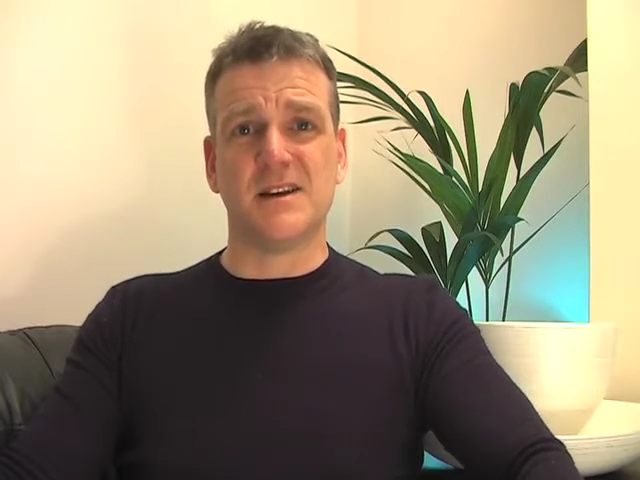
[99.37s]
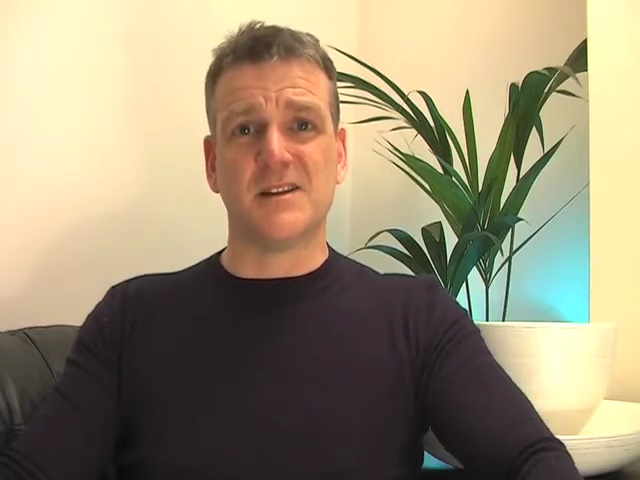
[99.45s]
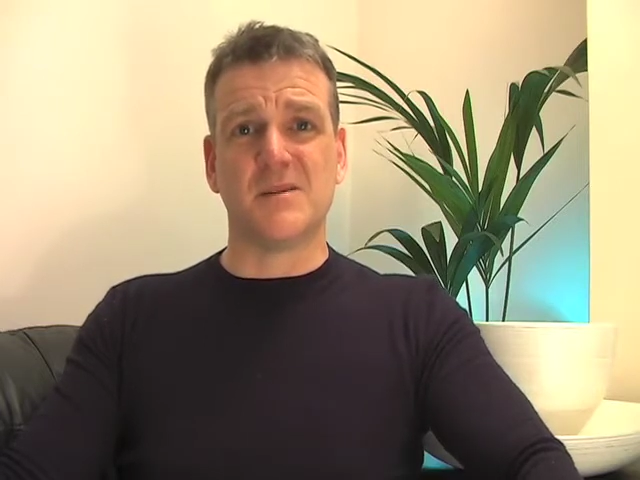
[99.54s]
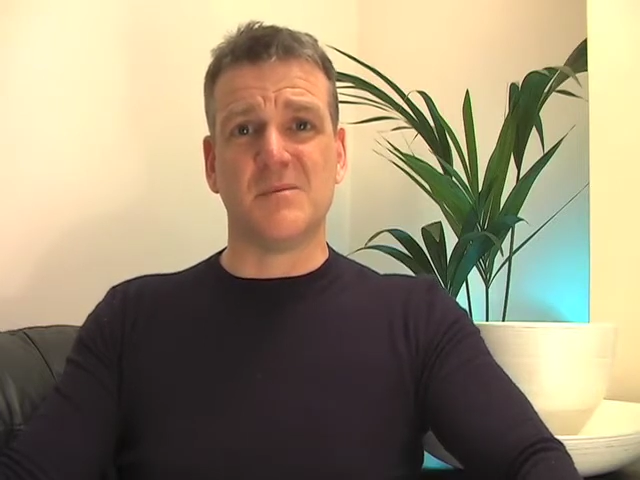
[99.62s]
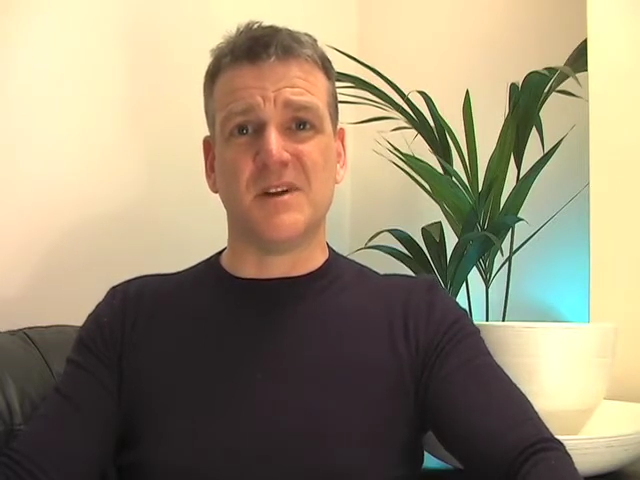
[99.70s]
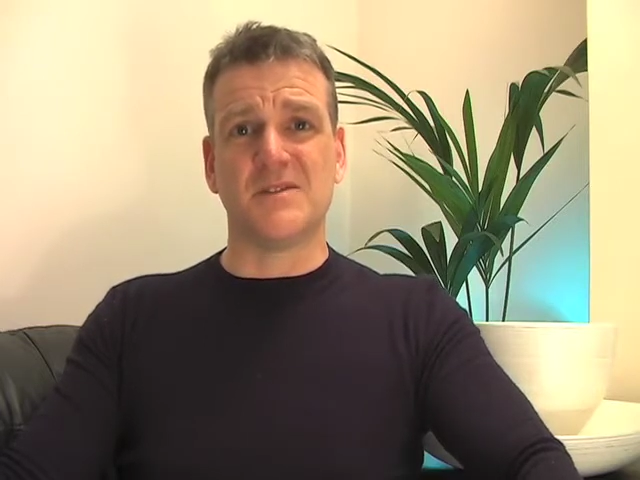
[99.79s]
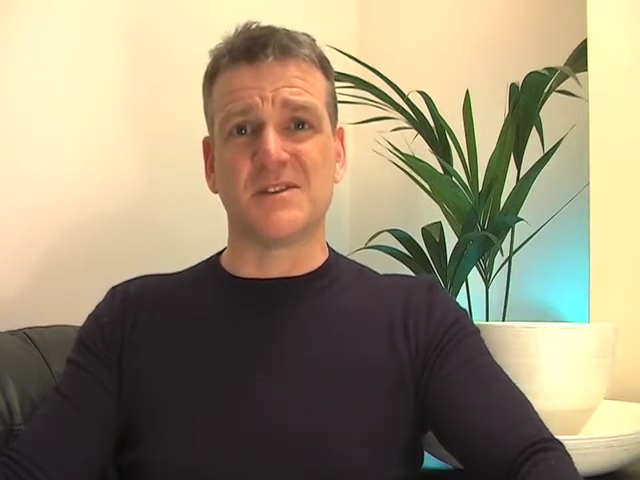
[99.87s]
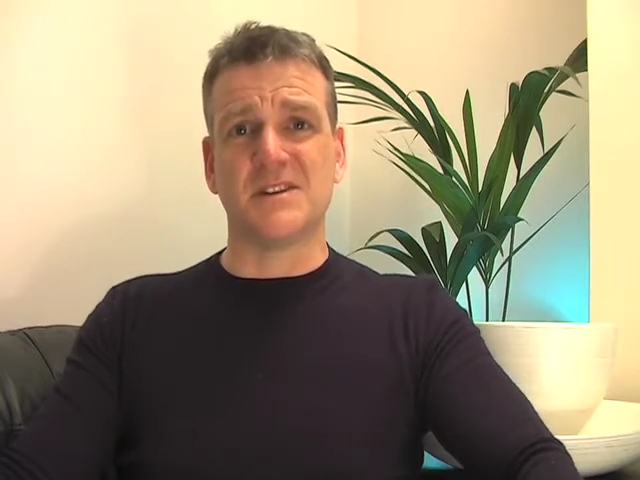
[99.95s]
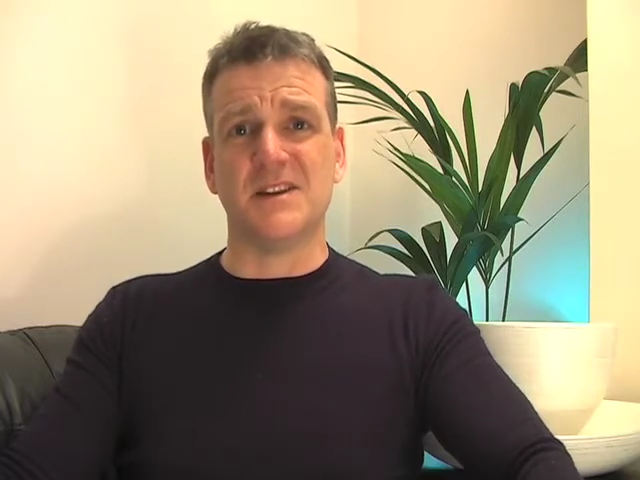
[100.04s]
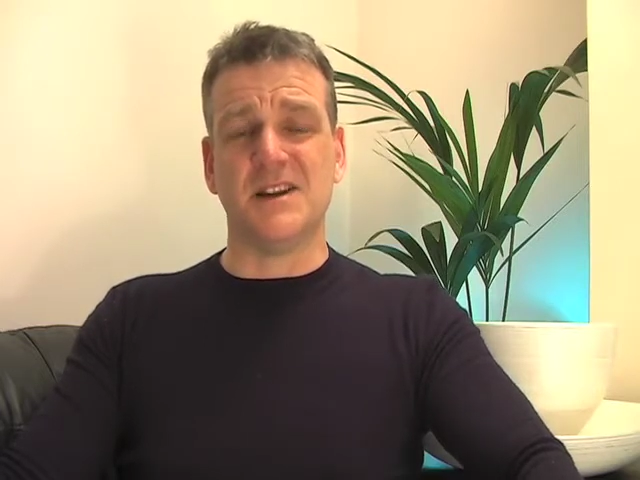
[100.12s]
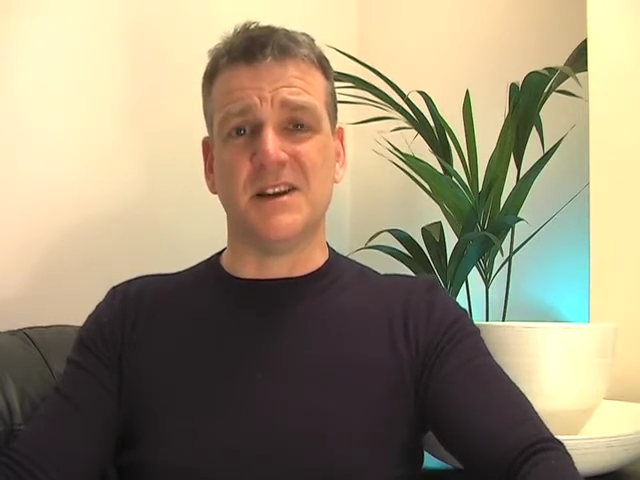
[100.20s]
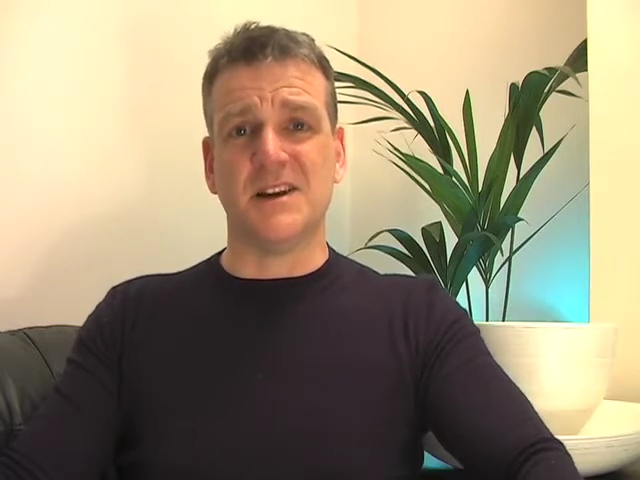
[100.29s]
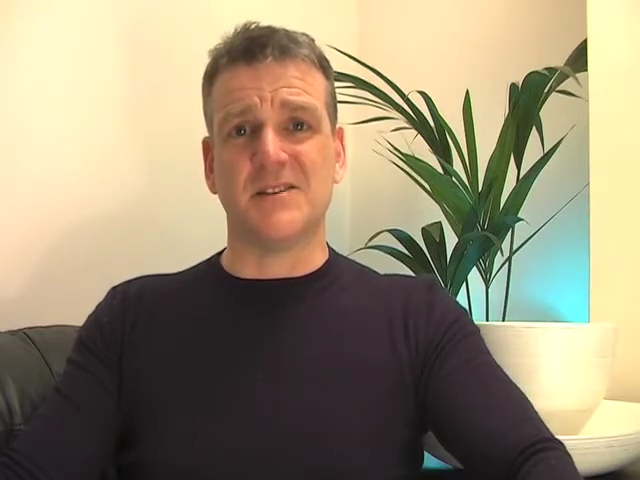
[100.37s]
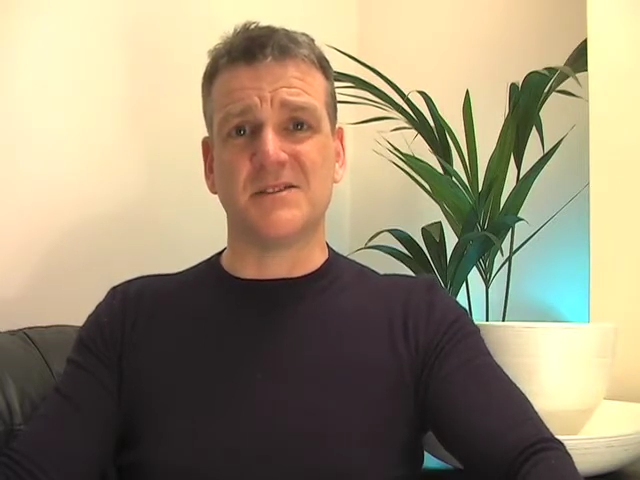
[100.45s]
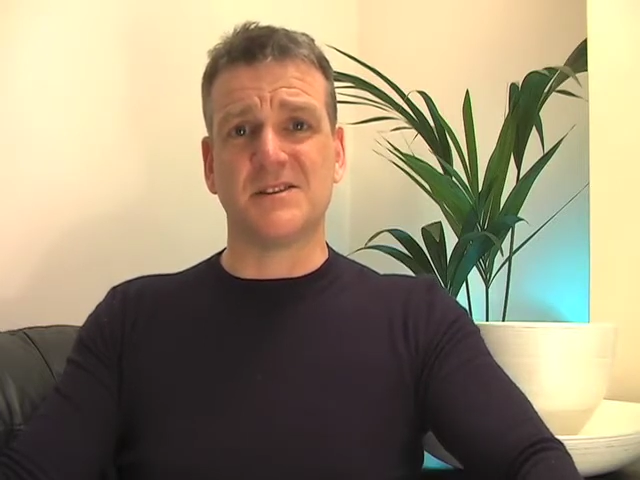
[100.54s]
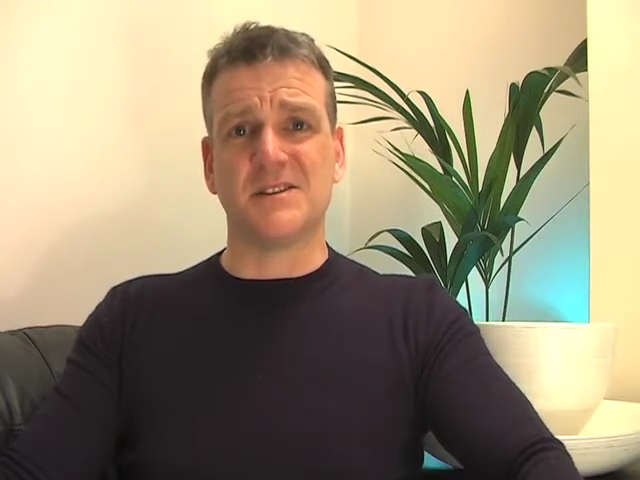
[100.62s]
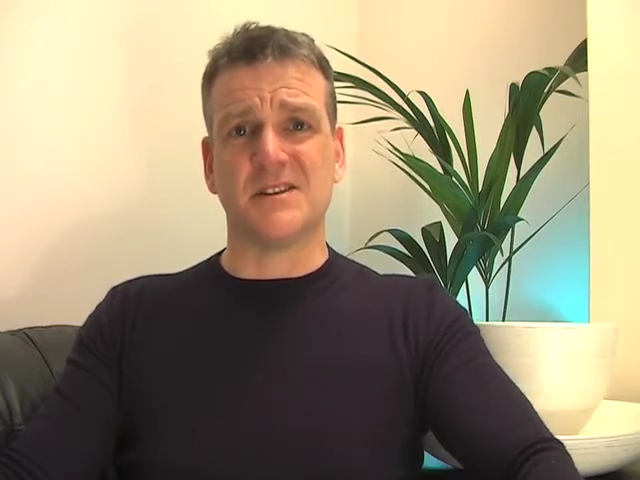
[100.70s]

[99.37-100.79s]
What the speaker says: the months leading up to